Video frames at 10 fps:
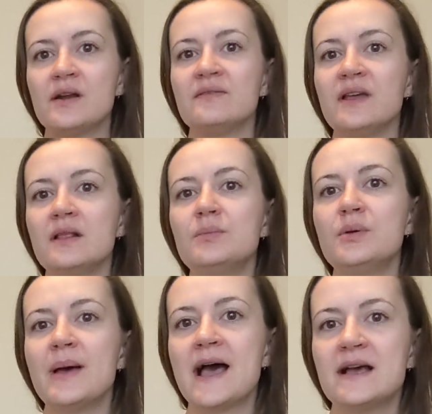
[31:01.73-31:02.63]
on available
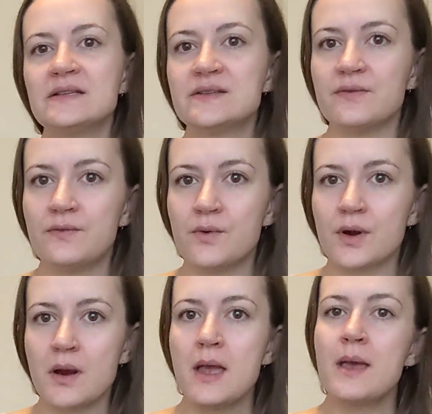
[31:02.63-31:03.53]
bags
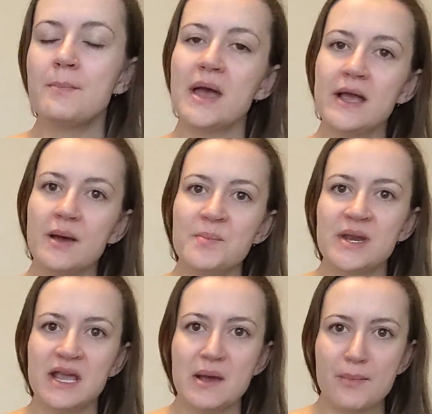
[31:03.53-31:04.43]
for my
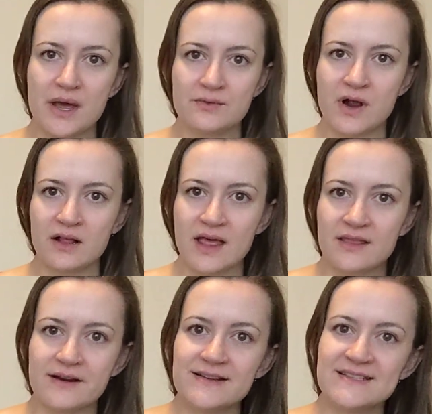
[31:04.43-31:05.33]
company, Button Rock
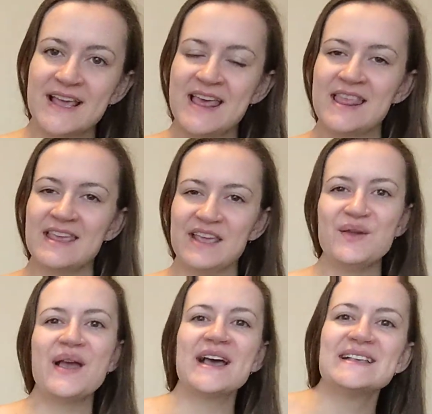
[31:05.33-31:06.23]
Leathers. Thank
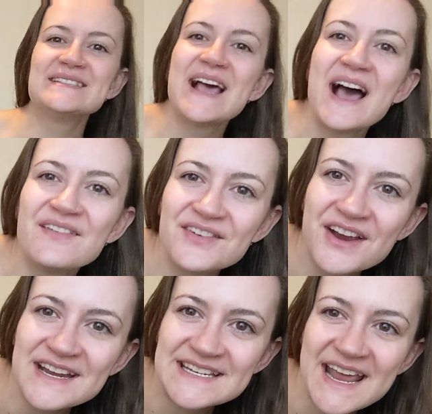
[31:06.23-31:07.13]
you guys. Have a
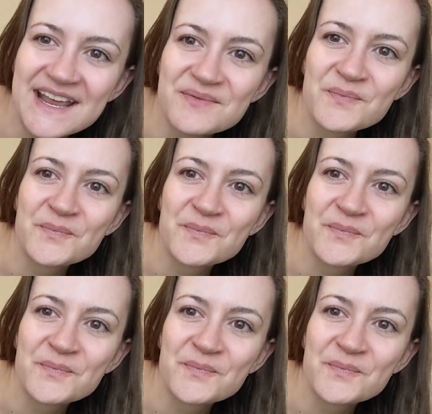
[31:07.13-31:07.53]
great day.